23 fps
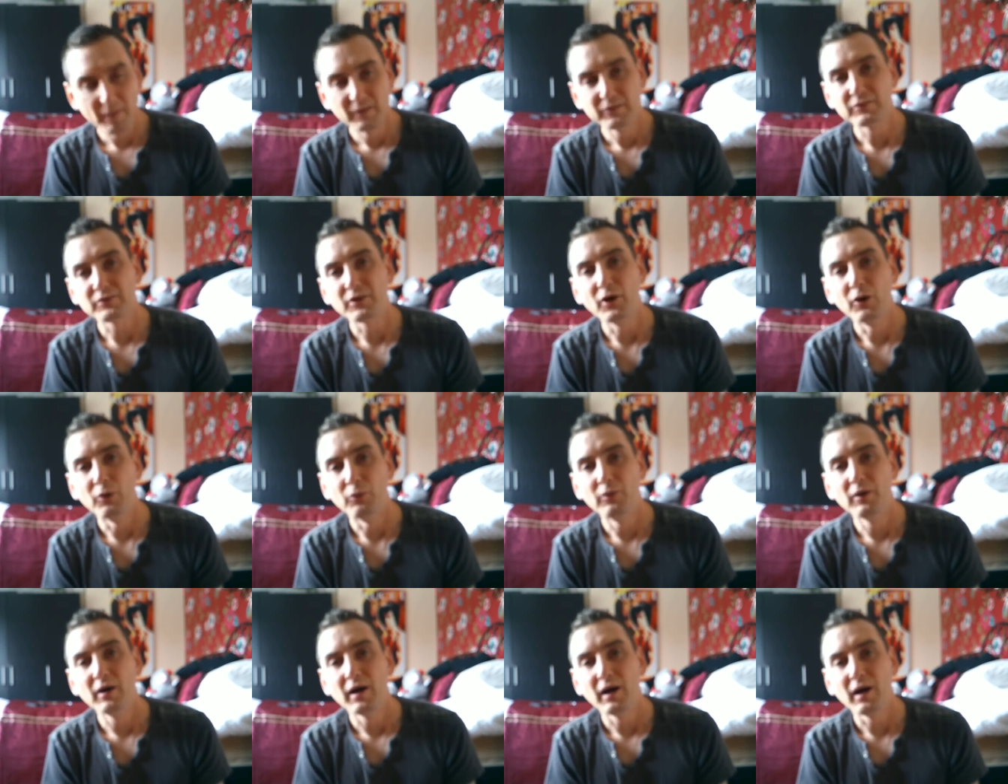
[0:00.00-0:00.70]

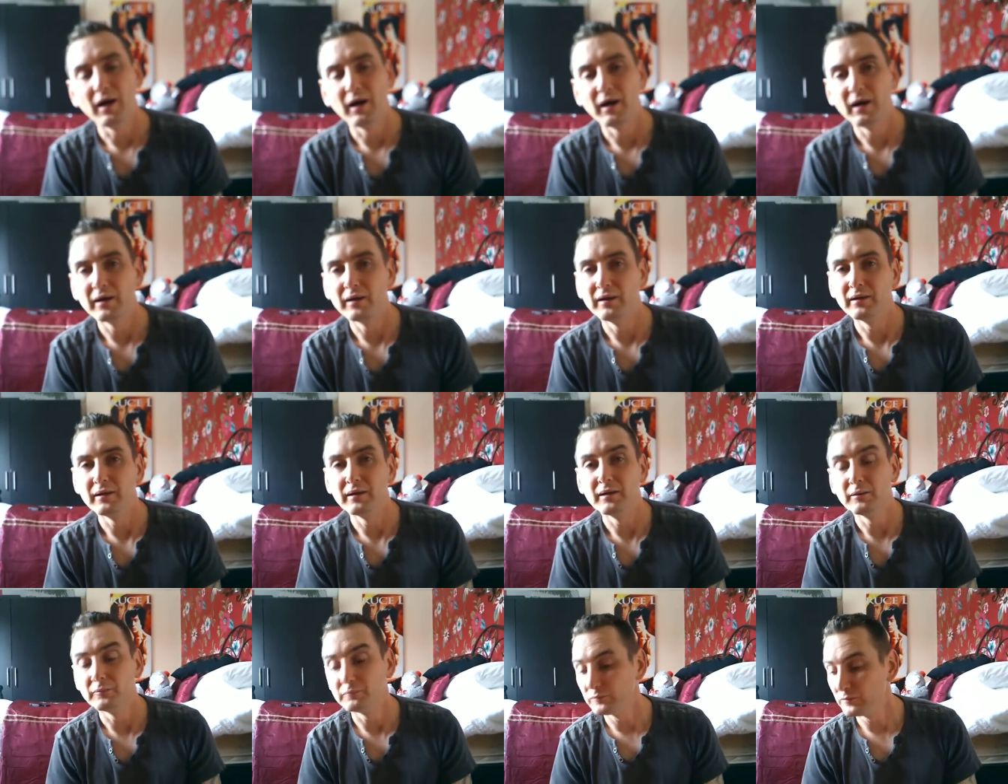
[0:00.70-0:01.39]
So, I
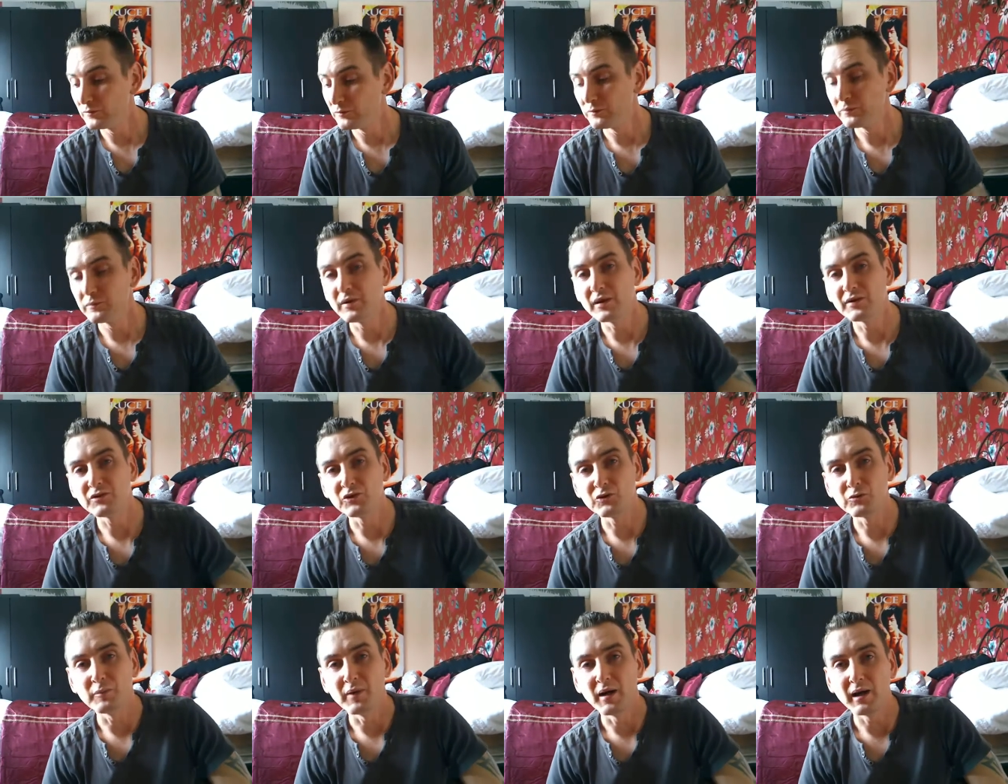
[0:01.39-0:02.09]
uh,
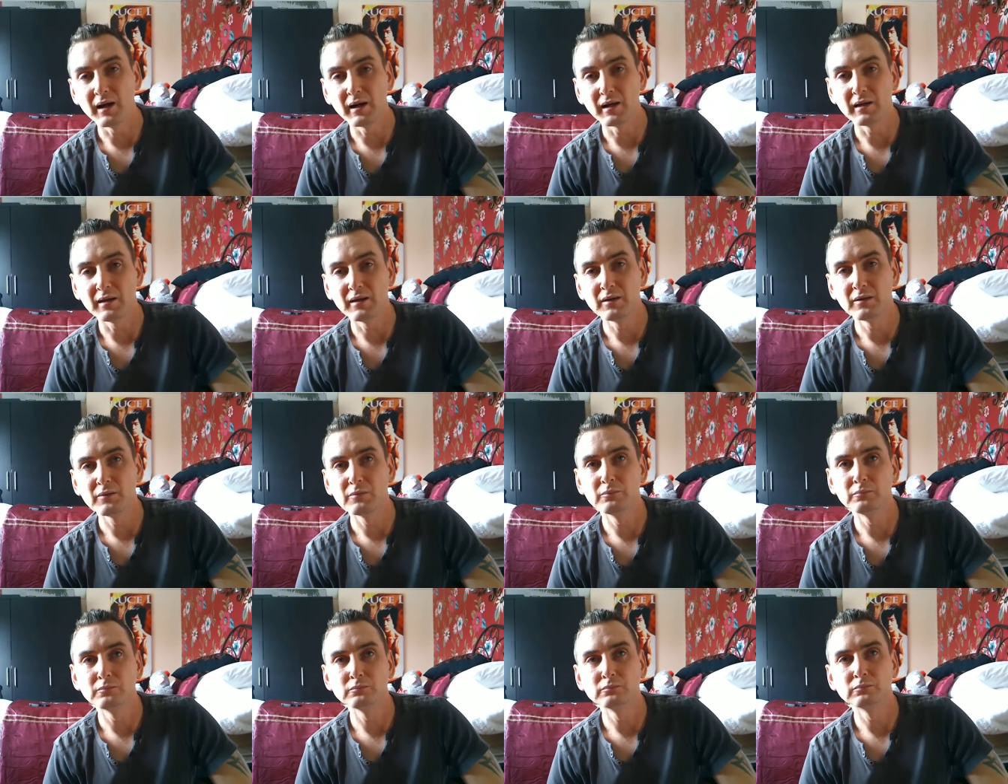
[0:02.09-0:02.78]
this is my
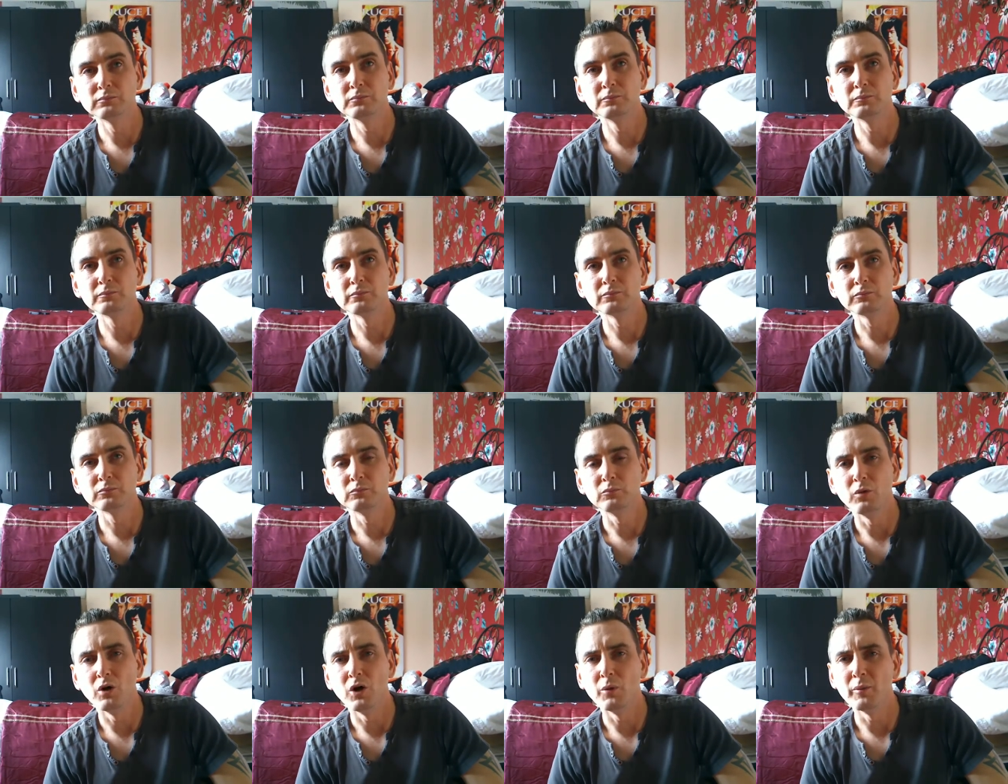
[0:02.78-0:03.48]

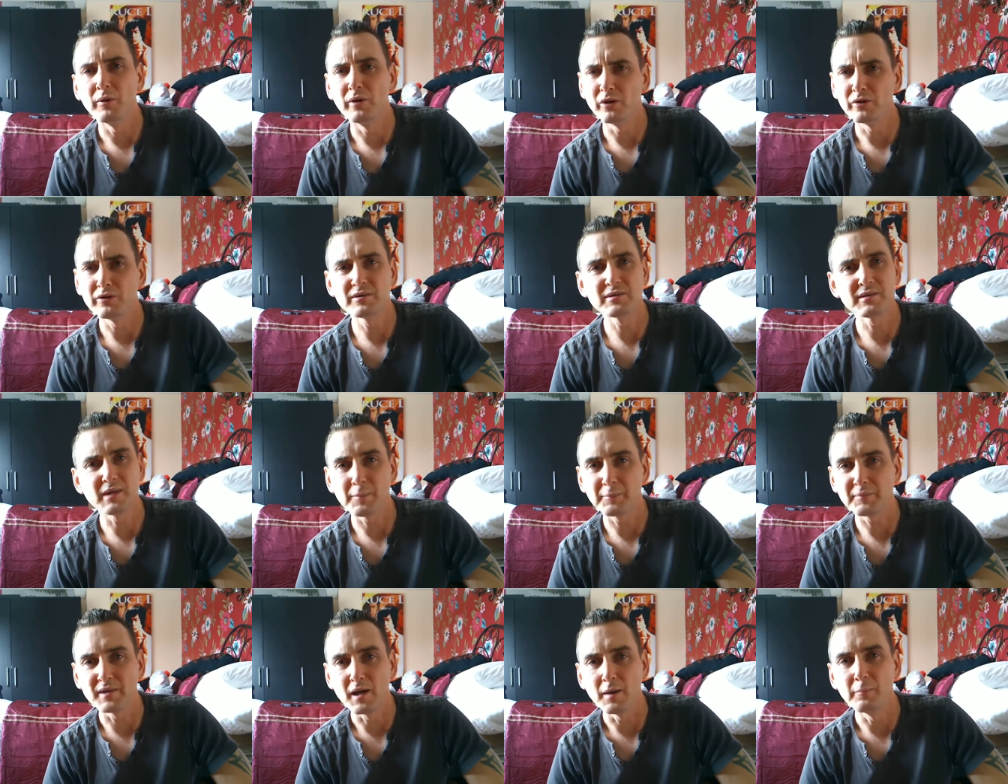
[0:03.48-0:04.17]
what are we on
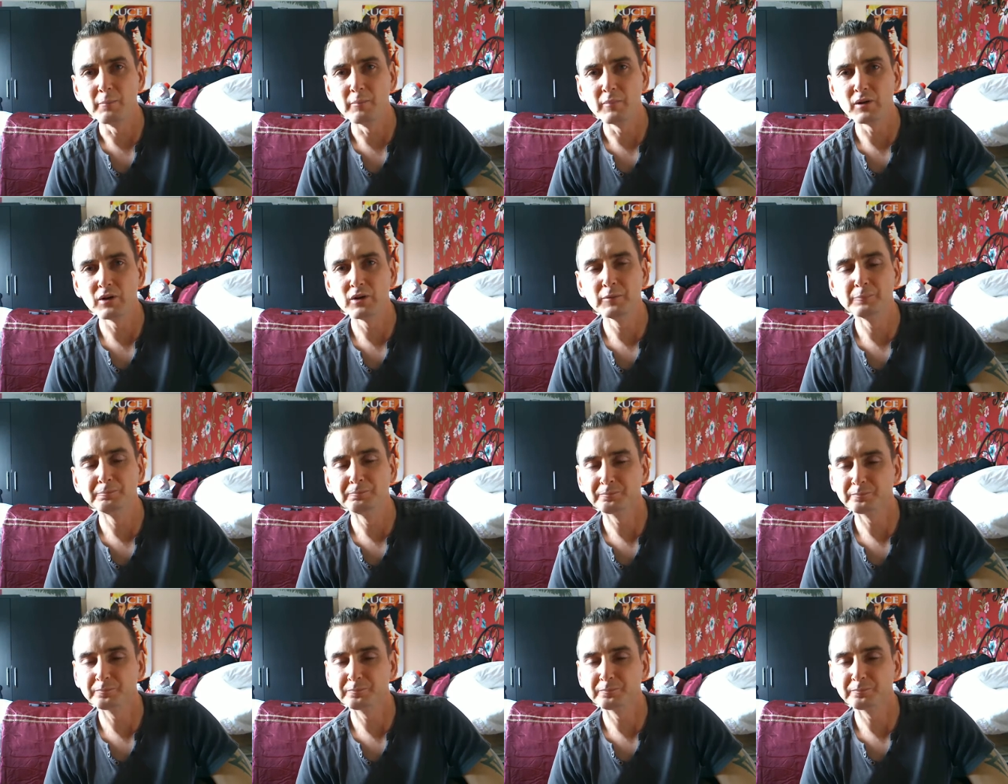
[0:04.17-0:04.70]
September